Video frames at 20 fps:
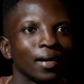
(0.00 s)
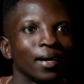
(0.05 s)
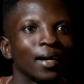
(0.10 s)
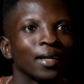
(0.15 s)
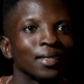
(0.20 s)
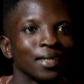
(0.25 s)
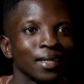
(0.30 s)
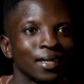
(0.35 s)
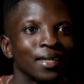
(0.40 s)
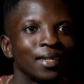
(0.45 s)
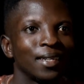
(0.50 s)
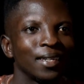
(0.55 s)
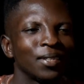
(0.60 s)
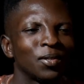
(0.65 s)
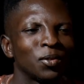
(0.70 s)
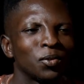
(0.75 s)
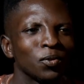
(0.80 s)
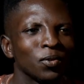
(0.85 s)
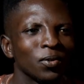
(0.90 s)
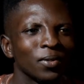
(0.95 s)
as a
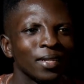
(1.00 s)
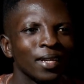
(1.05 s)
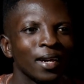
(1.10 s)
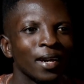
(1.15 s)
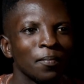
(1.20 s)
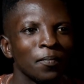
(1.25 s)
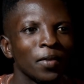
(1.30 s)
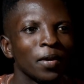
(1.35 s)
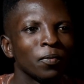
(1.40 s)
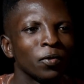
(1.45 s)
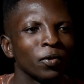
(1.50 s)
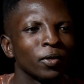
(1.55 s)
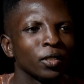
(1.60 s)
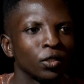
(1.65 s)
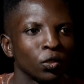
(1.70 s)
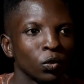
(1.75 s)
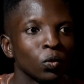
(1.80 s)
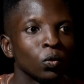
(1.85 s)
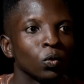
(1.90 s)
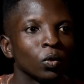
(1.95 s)
kid too, there are
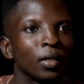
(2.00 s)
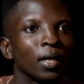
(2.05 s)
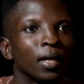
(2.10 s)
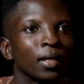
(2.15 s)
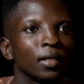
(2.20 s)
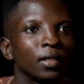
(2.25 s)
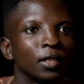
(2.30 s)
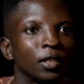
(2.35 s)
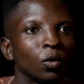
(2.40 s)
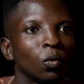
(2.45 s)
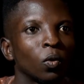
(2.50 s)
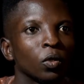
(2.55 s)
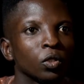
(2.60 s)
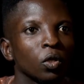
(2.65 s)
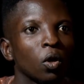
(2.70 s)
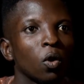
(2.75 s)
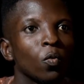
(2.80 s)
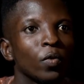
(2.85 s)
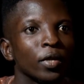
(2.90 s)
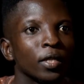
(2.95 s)
memories, that she was
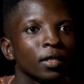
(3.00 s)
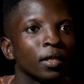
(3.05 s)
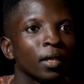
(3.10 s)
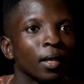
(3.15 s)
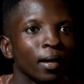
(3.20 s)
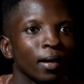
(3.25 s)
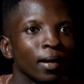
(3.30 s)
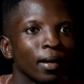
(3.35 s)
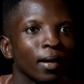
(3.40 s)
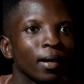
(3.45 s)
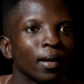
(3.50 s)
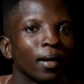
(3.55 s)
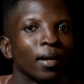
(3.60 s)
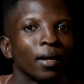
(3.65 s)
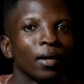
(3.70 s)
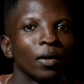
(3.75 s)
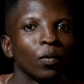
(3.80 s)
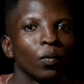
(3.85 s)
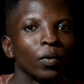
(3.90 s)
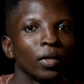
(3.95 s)
always there
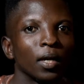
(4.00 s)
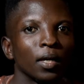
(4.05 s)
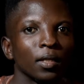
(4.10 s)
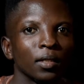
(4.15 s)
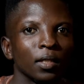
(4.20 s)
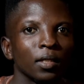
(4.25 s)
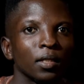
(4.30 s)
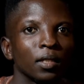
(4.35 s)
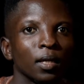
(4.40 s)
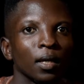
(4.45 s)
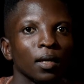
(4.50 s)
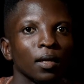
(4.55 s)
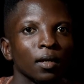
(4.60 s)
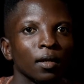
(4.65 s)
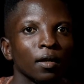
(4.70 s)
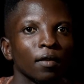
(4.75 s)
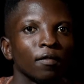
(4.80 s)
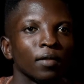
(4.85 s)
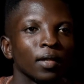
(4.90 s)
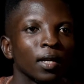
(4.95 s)
with her sister.
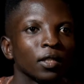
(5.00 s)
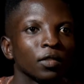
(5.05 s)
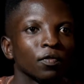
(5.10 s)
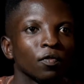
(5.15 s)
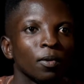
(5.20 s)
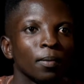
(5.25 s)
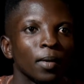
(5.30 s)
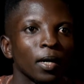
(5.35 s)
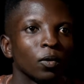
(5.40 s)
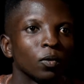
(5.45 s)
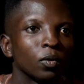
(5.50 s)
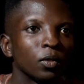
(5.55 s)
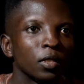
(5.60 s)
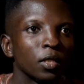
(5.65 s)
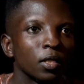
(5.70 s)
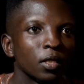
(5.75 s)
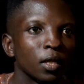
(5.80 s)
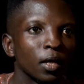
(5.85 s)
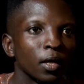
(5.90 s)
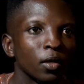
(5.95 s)
That's for my own
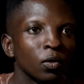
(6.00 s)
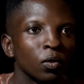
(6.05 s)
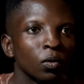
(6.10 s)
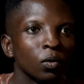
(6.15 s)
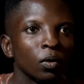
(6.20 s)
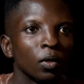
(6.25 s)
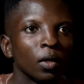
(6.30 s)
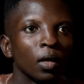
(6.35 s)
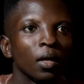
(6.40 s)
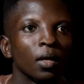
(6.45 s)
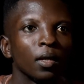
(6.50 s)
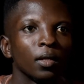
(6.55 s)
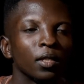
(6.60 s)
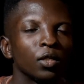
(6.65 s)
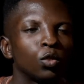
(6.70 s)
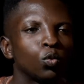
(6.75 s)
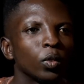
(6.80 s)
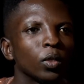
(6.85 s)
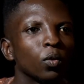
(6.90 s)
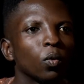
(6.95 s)
sister, The
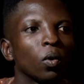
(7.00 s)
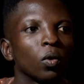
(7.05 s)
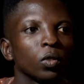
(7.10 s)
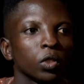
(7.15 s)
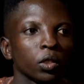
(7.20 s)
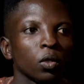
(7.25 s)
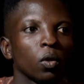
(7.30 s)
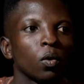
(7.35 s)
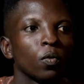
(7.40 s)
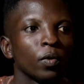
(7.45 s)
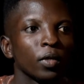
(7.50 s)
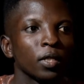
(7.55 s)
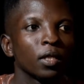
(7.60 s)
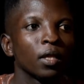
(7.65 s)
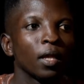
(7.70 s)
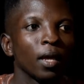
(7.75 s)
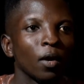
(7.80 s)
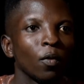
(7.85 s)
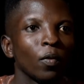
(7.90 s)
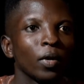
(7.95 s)
twin was always
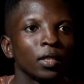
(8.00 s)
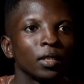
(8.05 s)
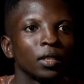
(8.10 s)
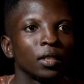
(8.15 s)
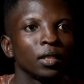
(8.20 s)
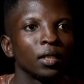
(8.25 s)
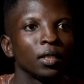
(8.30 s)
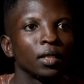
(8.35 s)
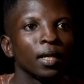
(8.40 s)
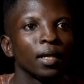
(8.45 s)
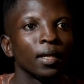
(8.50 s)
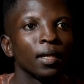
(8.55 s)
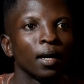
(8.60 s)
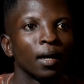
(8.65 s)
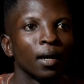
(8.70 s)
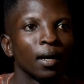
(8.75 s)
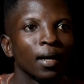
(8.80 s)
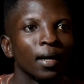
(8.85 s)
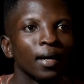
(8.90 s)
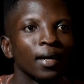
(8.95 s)
there when she needed
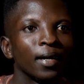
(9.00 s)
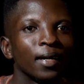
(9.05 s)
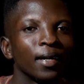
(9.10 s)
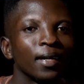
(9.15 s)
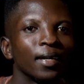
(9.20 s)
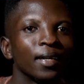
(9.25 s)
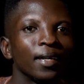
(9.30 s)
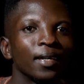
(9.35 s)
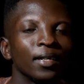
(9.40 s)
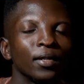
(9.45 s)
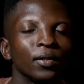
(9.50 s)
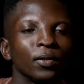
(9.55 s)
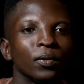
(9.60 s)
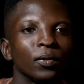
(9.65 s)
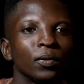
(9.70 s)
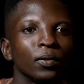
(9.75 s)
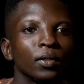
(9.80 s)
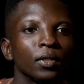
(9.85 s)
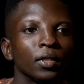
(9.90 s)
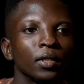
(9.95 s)
her.
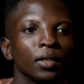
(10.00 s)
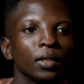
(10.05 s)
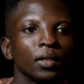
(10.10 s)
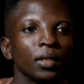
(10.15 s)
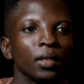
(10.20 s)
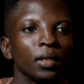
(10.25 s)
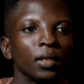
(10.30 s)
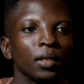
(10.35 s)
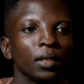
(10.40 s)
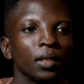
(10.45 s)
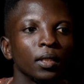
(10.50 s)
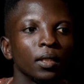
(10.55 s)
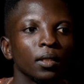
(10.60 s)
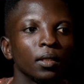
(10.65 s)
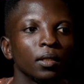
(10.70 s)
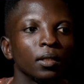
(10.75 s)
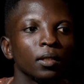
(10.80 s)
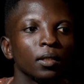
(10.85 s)
She